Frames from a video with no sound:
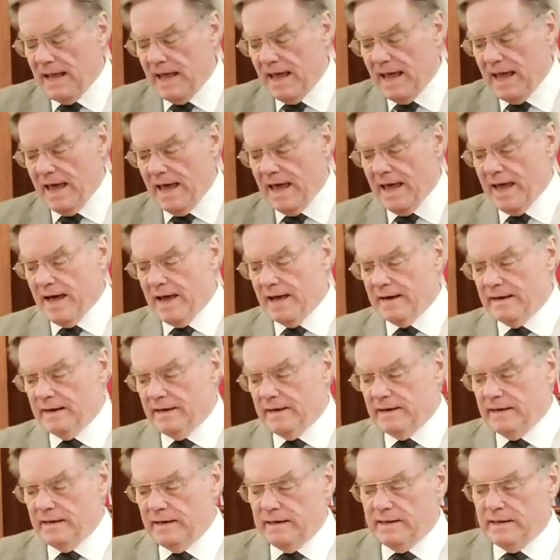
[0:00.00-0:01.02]

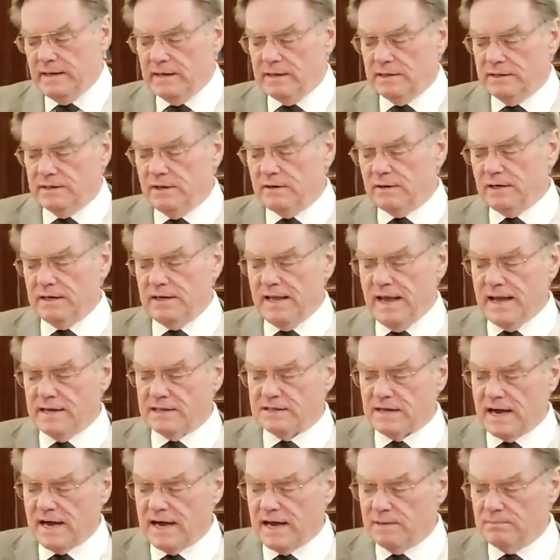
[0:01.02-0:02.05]
and during that
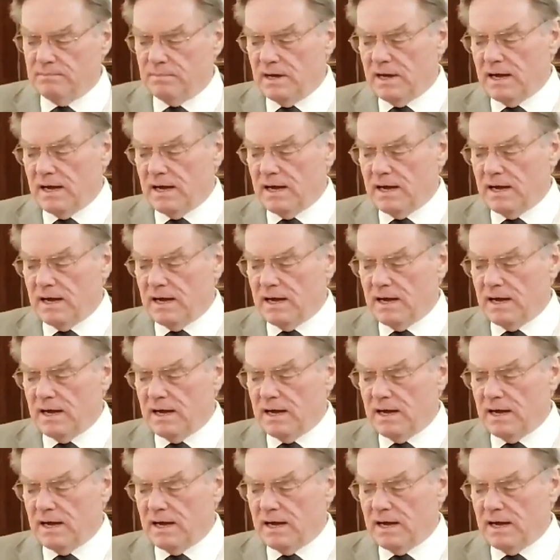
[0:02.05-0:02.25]
time,